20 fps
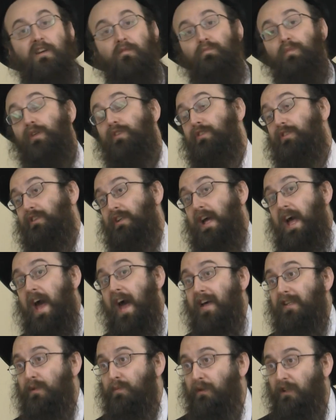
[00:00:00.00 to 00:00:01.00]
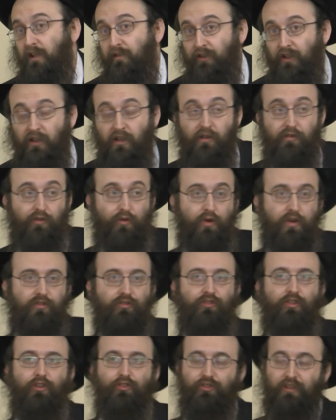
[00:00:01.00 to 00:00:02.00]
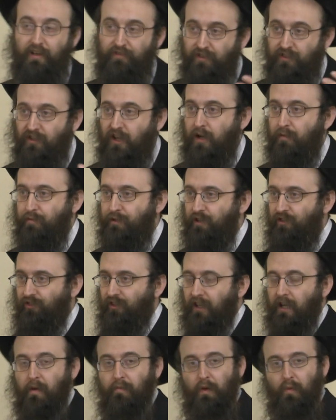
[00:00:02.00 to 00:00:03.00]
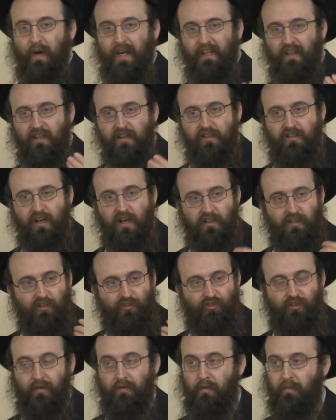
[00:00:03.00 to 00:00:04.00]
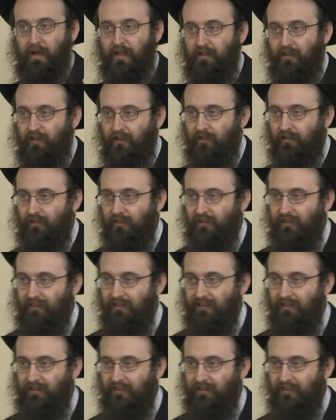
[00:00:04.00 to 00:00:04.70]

But the aspect of chinuch, of course, children have to start appreciating. I mean, when are you going to start teaching them about Yichud?